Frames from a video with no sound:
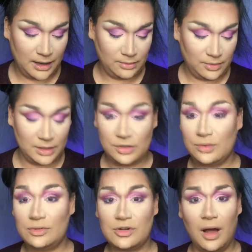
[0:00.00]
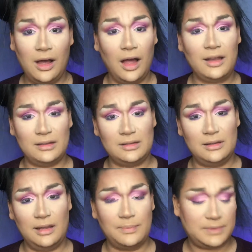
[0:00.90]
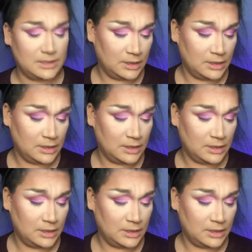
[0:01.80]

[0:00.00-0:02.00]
going to draw on lips.